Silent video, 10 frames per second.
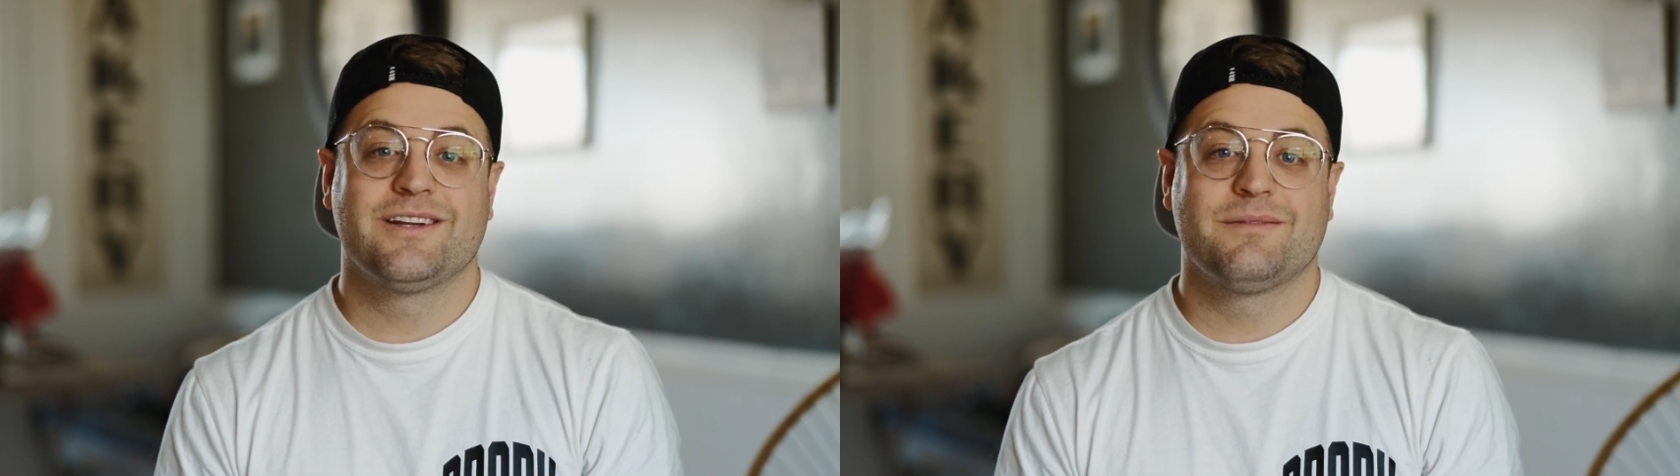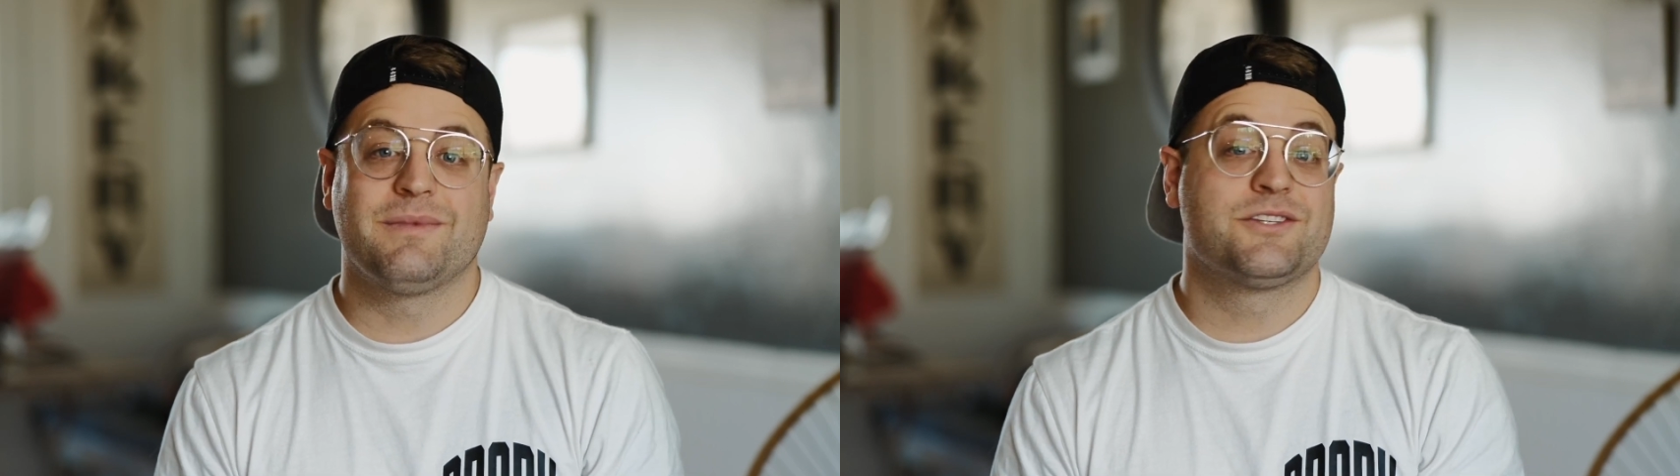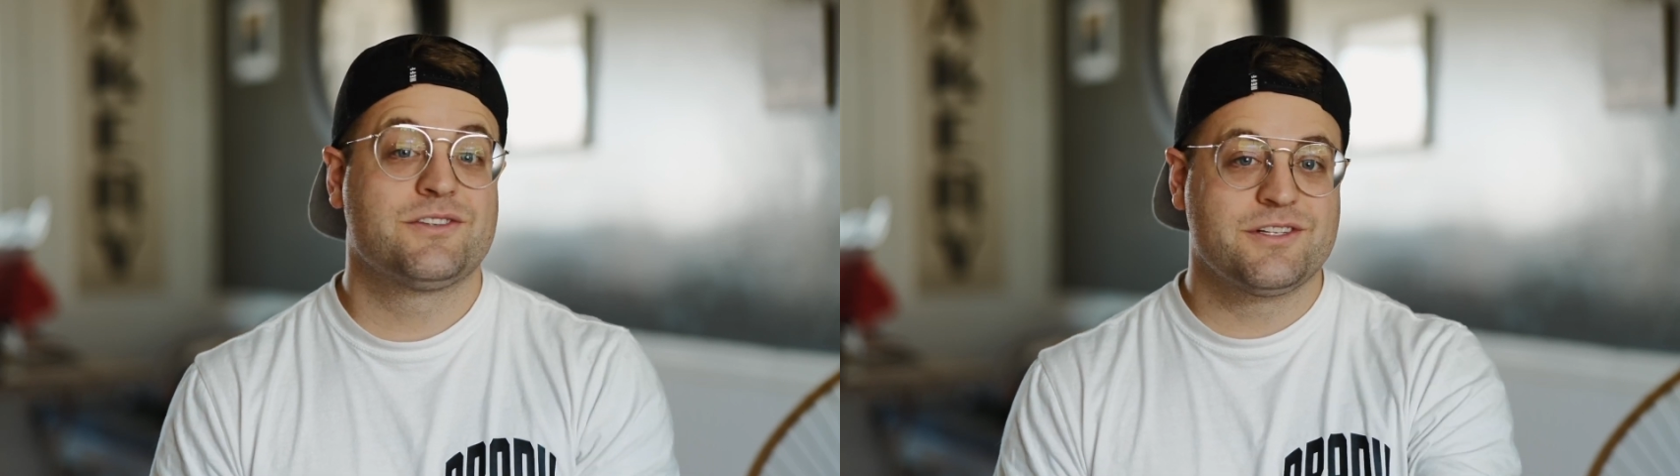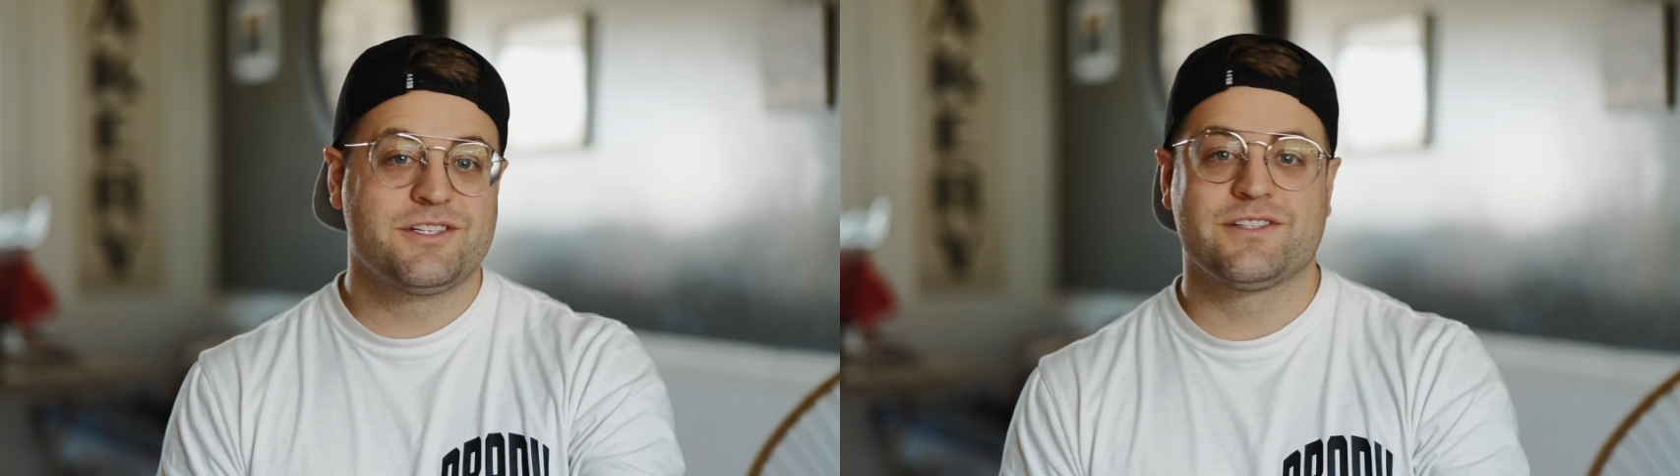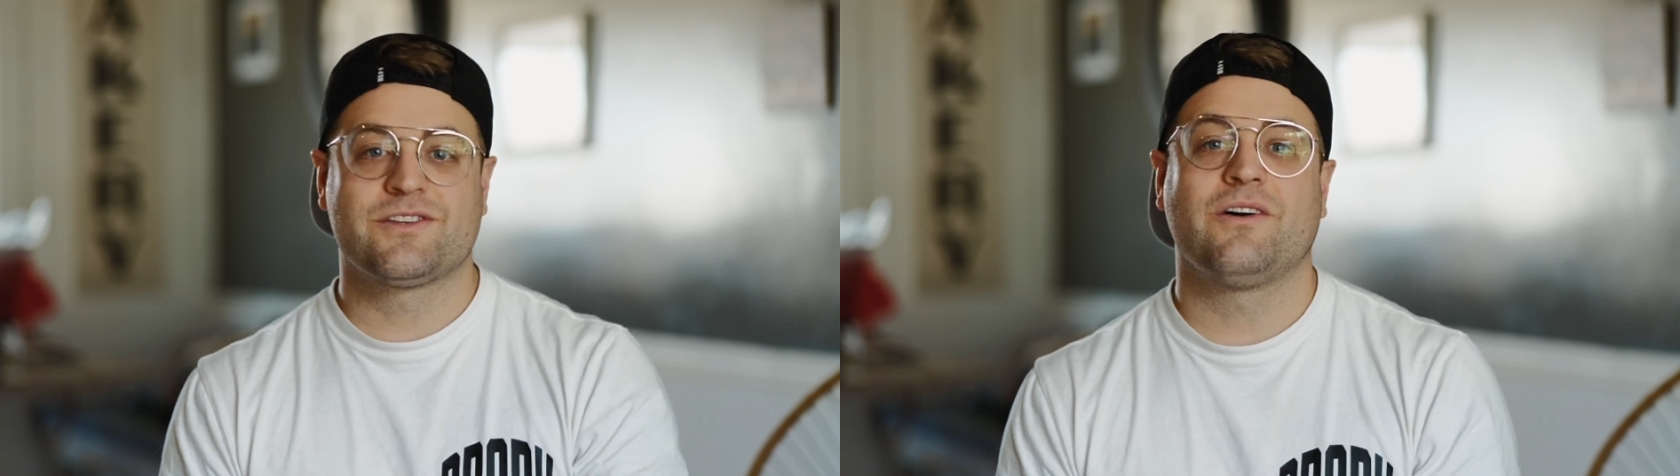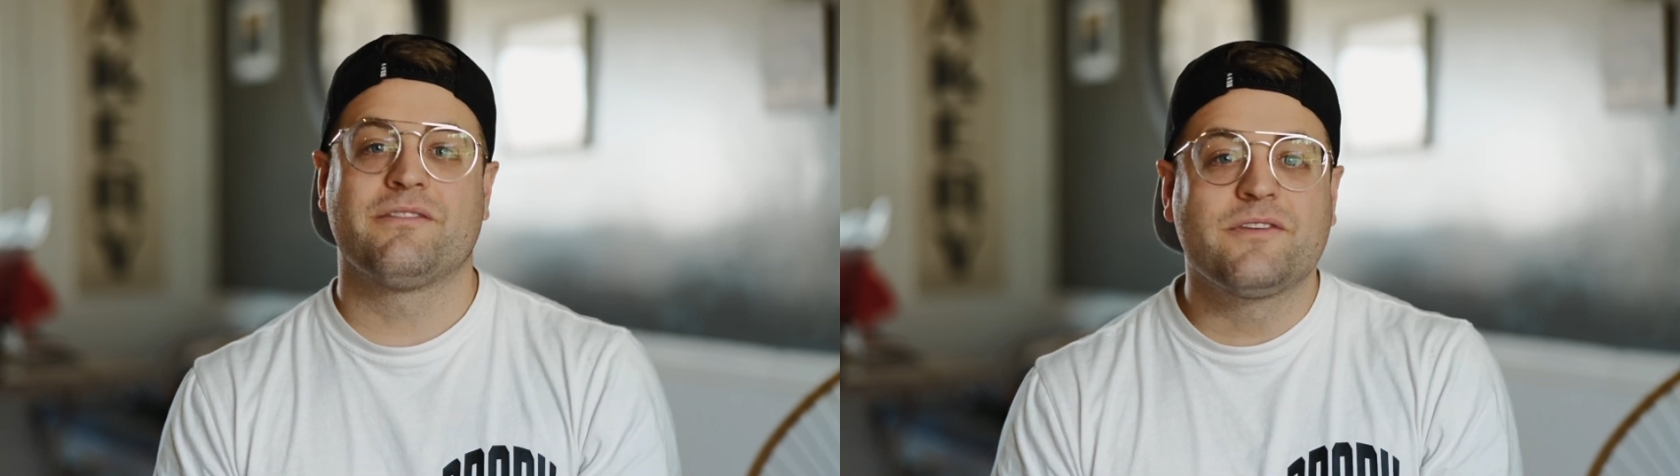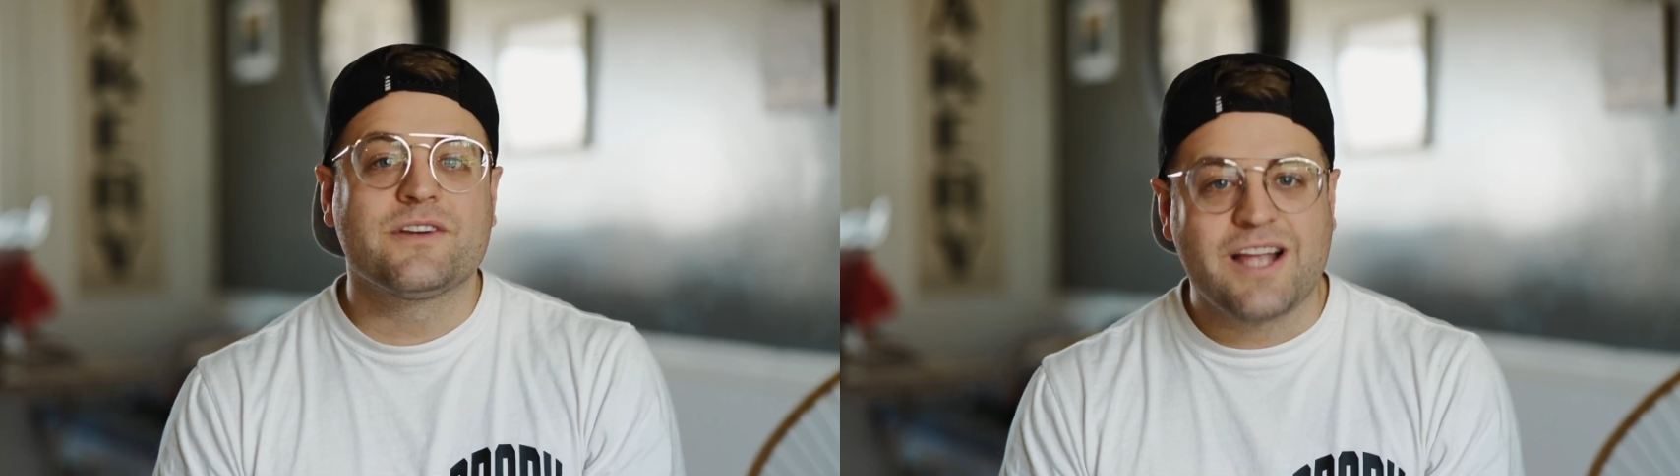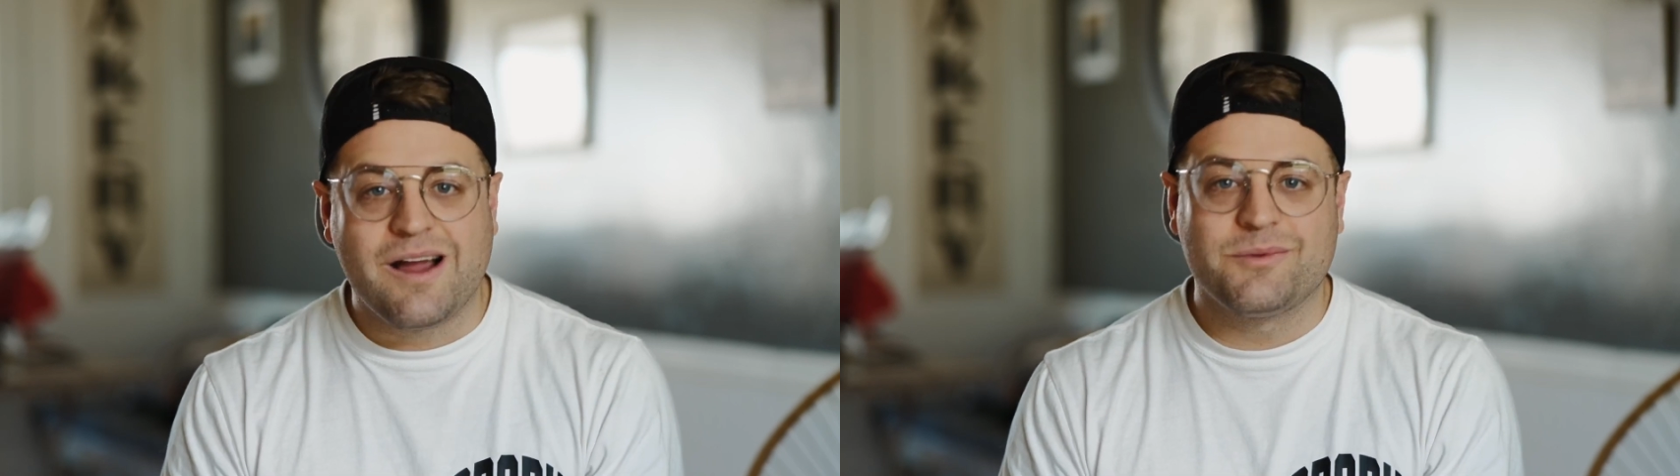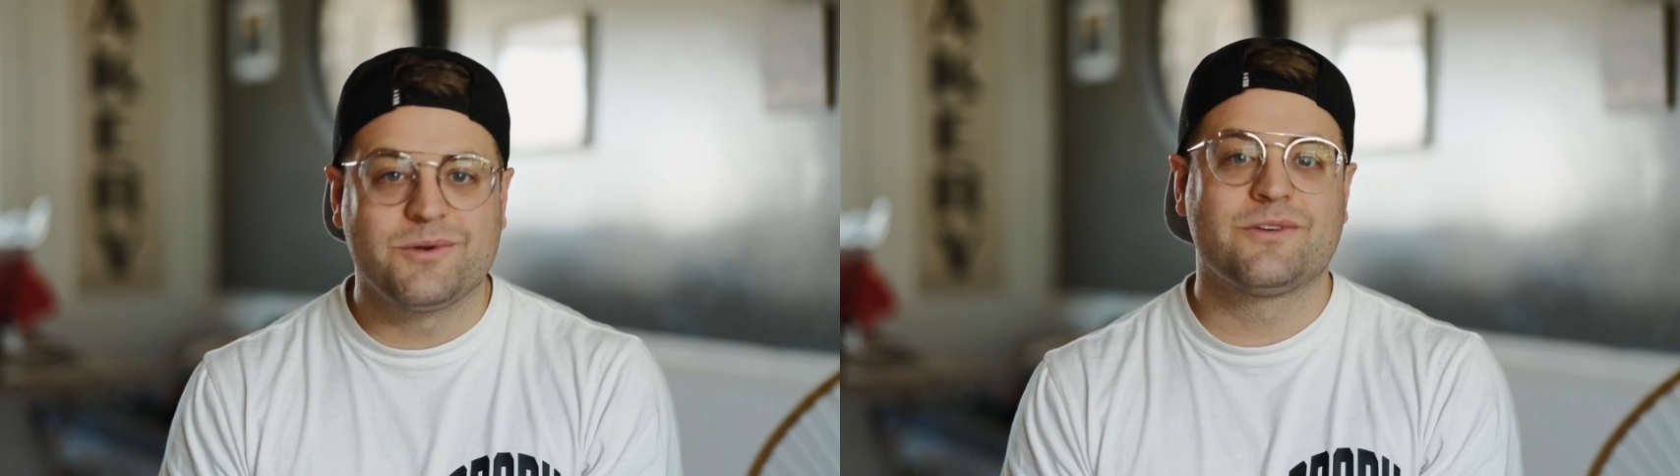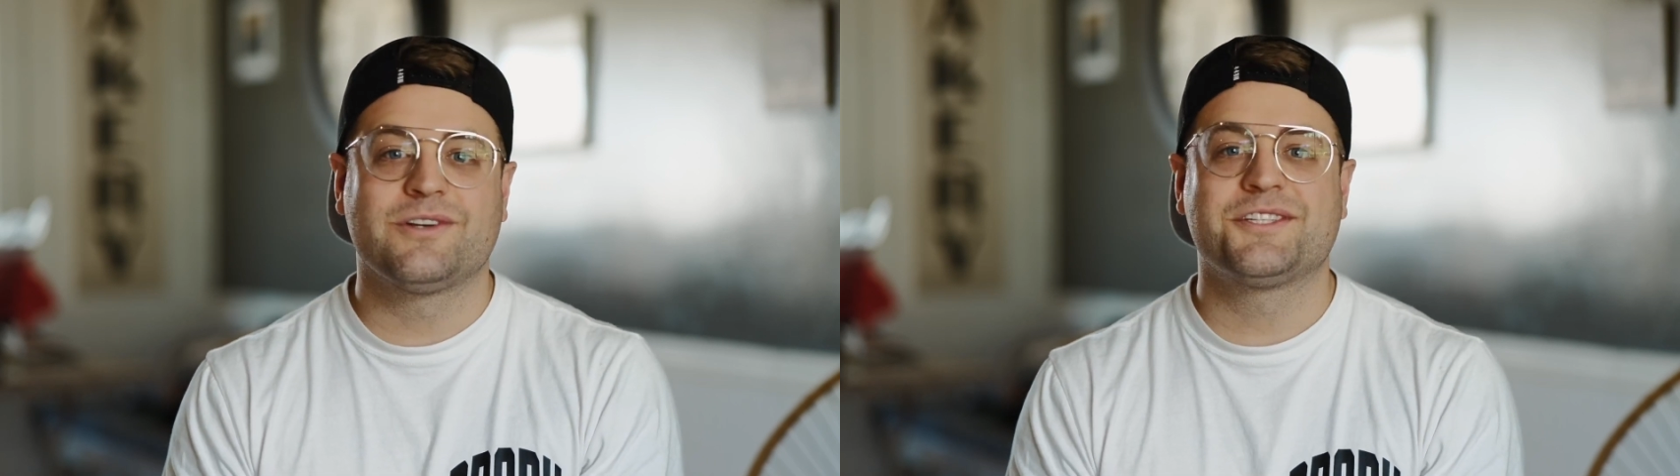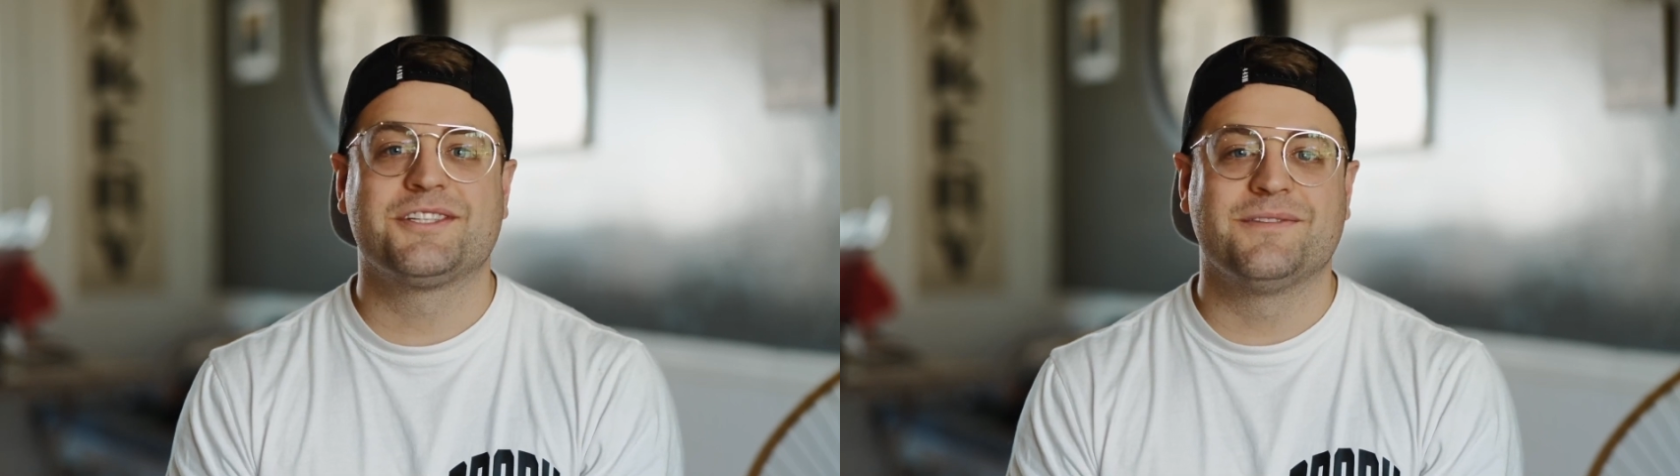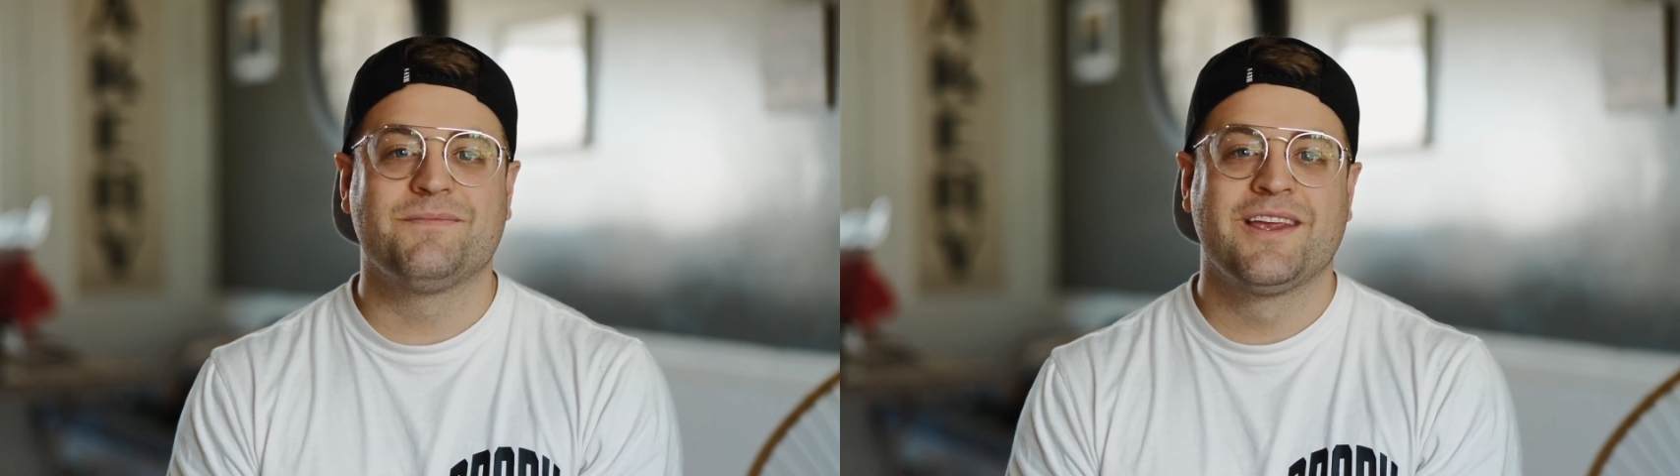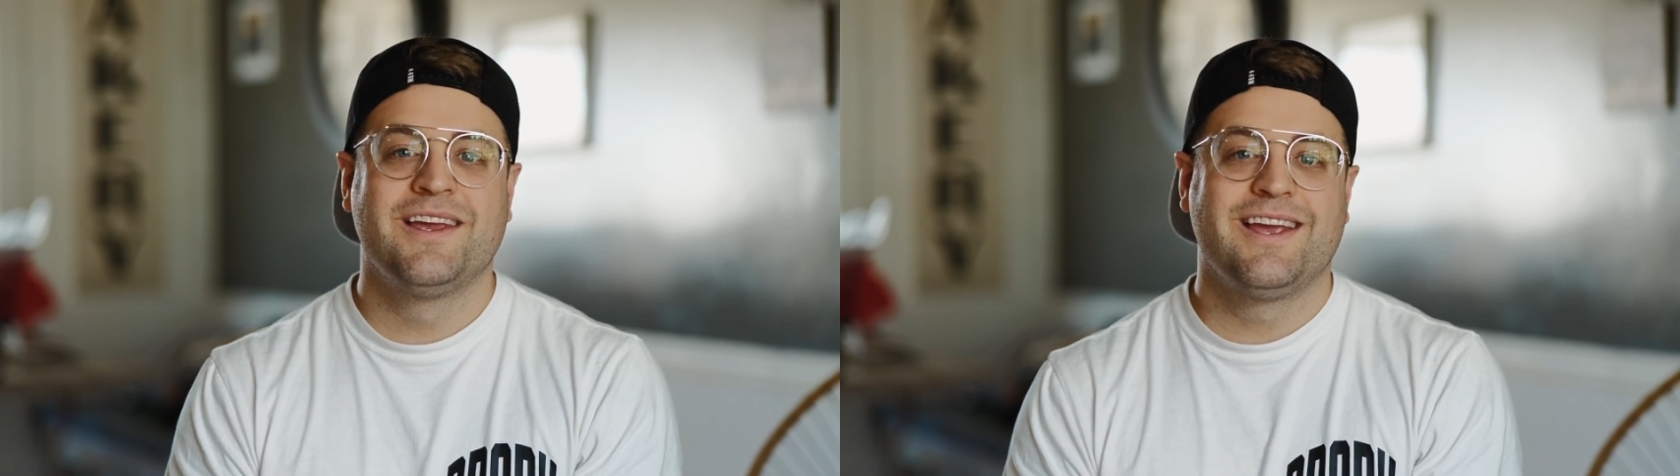My church is called First Capital Christian,